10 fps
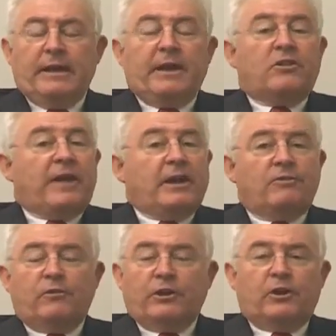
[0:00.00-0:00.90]
It
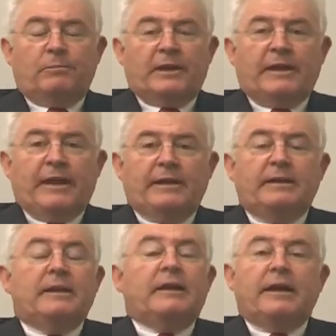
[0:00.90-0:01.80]
sounds very
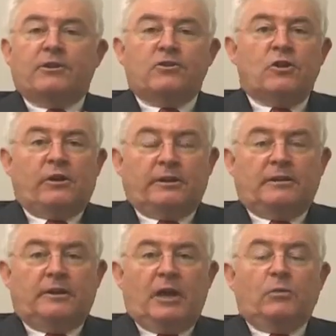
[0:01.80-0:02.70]
complicated, it's not,
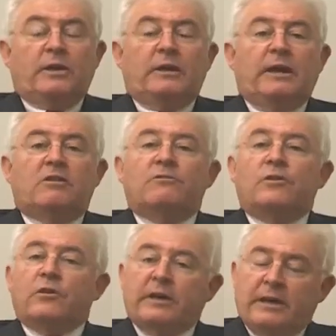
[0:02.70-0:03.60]
and it's
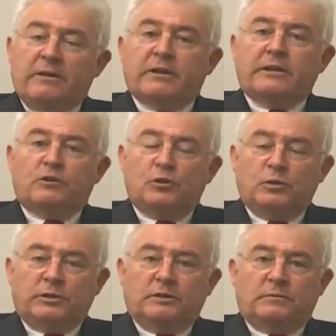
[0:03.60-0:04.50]
very easily
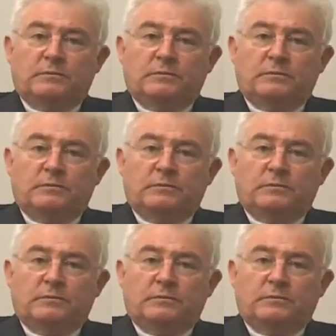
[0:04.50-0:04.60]
taught.